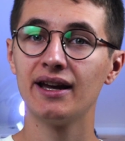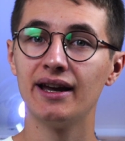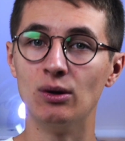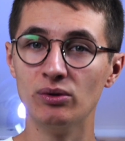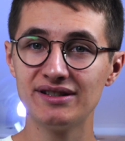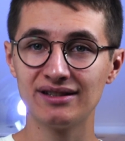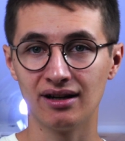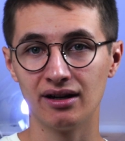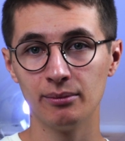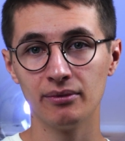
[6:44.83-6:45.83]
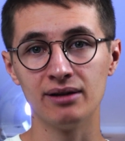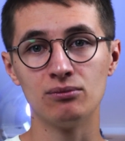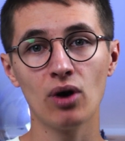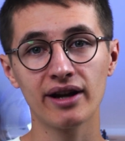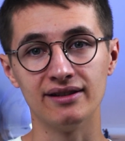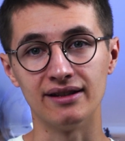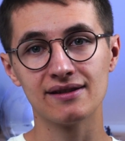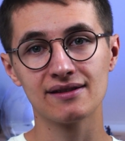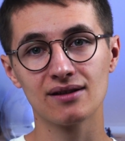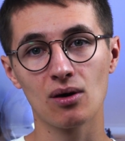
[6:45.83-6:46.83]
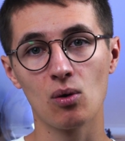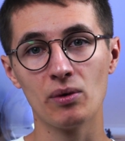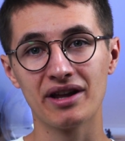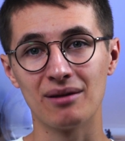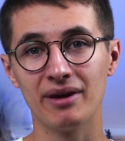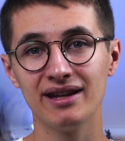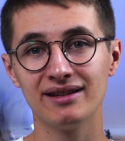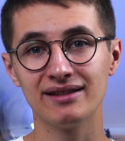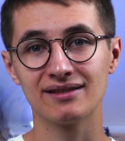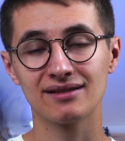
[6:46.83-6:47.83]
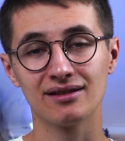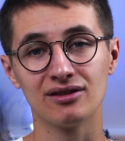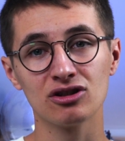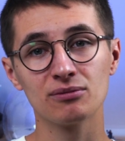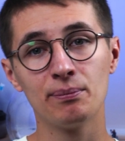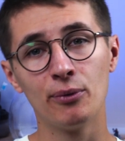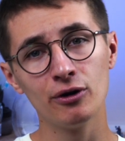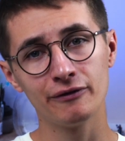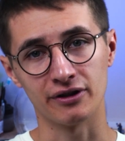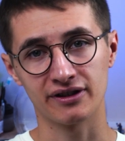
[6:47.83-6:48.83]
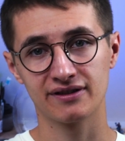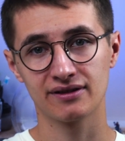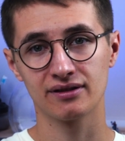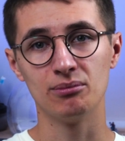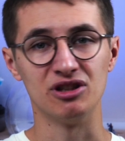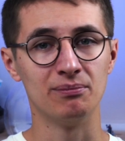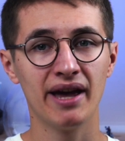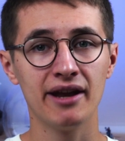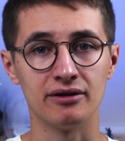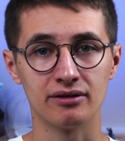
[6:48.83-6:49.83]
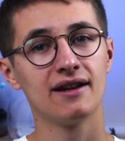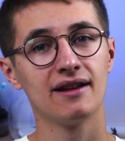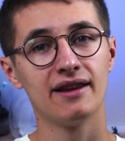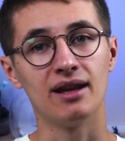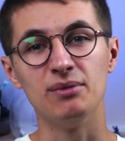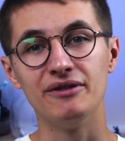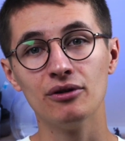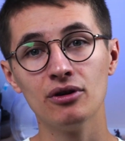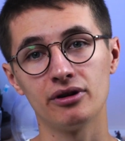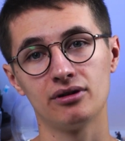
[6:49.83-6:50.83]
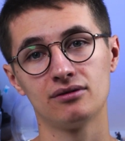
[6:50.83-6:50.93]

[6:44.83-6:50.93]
And with time and practice, we can make it not perfect, but better than before.